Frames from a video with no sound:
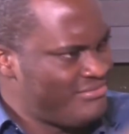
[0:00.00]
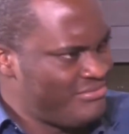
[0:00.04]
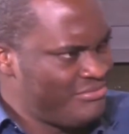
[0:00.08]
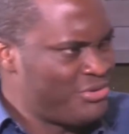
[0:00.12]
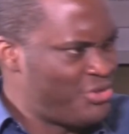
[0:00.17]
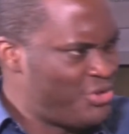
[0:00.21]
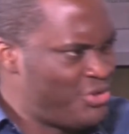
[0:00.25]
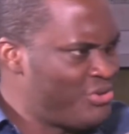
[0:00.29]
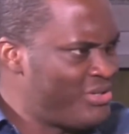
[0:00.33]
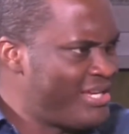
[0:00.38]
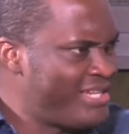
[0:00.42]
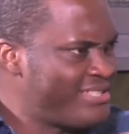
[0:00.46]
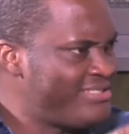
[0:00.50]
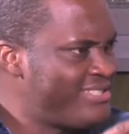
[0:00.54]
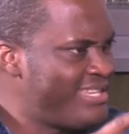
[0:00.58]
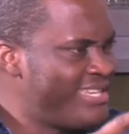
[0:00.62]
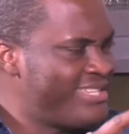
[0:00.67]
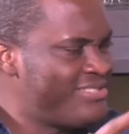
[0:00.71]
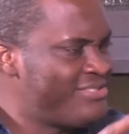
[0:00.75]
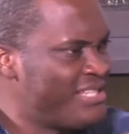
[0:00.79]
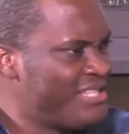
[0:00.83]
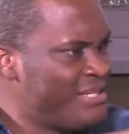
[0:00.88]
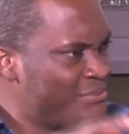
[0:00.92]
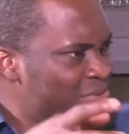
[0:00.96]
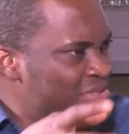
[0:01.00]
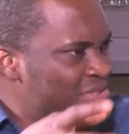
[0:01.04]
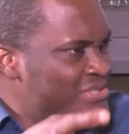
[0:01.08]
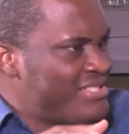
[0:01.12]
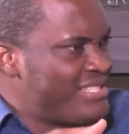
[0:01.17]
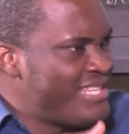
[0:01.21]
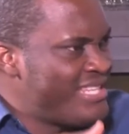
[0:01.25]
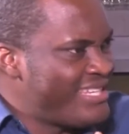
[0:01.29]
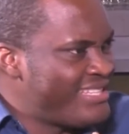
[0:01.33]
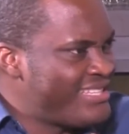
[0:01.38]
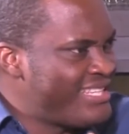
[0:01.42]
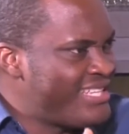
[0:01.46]
Would you like to get in a
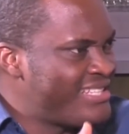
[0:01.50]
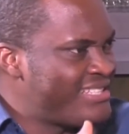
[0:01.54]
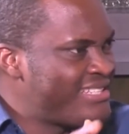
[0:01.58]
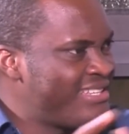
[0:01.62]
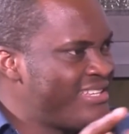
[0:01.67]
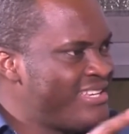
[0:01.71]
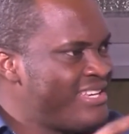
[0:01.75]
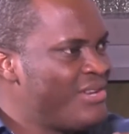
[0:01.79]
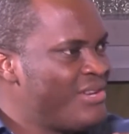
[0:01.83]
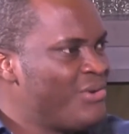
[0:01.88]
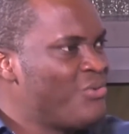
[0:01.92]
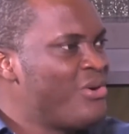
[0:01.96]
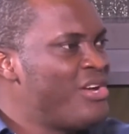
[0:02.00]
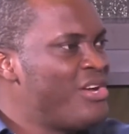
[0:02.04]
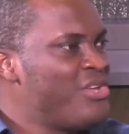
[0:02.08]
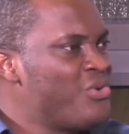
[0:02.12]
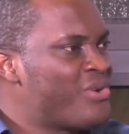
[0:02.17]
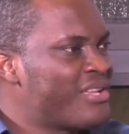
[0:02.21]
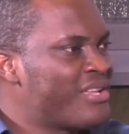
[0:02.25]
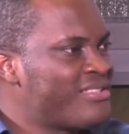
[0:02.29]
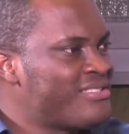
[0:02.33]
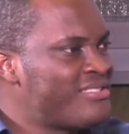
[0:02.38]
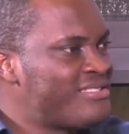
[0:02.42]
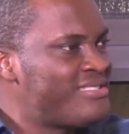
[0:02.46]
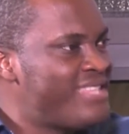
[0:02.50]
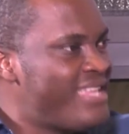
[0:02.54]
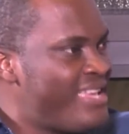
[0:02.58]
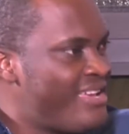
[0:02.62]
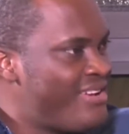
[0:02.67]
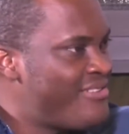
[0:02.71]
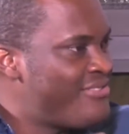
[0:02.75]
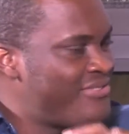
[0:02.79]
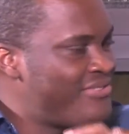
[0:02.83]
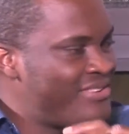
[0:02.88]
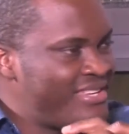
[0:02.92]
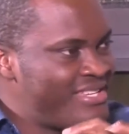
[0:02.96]
position like that, where you can stay
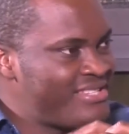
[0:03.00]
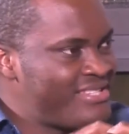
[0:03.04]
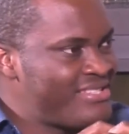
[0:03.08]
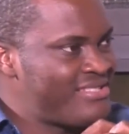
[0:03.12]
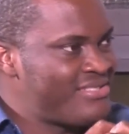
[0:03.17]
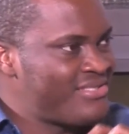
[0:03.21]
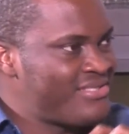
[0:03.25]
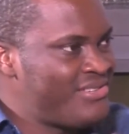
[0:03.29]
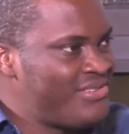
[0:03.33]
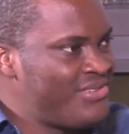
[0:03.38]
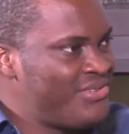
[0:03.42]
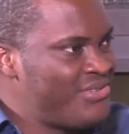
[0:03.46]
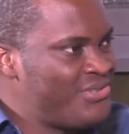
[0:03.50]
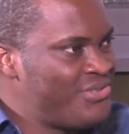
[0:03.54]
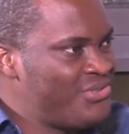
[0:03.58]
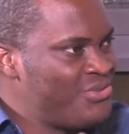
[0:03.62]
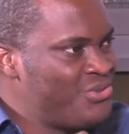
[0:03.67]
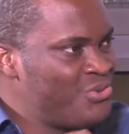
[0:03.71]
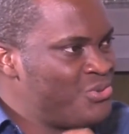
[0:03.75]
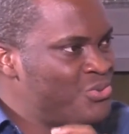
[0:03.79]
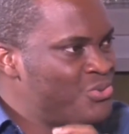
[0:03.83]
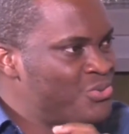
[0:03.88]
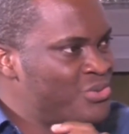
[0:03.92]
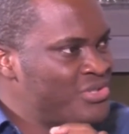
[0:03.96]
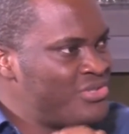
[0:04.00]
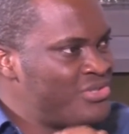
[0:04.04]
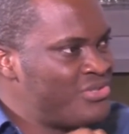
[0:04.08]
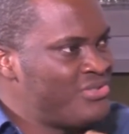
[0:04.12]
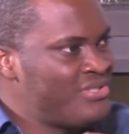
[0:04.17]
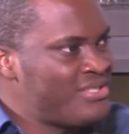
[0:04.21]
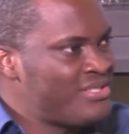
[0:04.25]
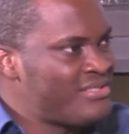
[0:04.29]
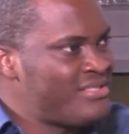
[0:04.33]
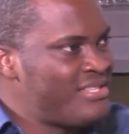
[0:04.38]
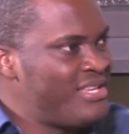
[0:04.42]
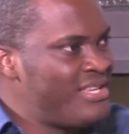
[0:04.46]
affairs, or you want to
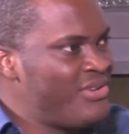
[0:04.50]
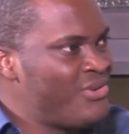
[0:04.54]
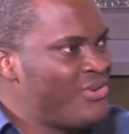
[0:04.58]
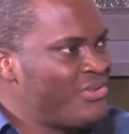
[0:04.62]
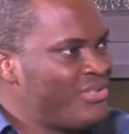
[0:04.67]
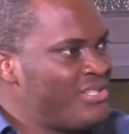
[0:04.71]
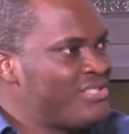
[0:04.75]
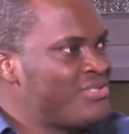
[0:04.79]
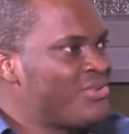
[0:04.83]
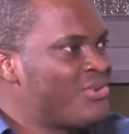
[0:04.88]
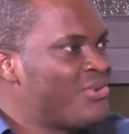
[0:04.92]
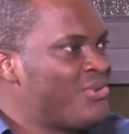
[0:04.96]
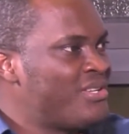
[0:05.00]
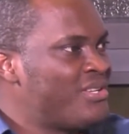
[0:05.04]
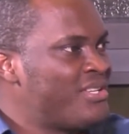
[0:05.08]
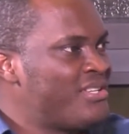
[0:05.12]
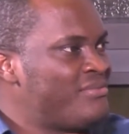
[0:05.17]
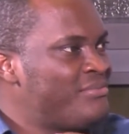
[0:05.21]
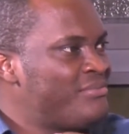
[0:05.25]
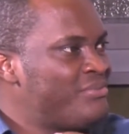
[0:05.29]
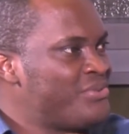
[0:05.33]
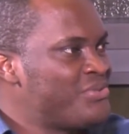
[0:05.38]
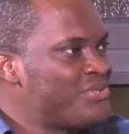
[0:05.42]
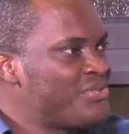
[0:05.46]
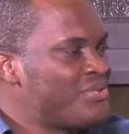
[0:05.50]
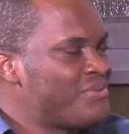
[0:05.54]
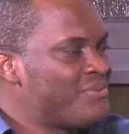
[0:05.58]
just stay in your little corner and push?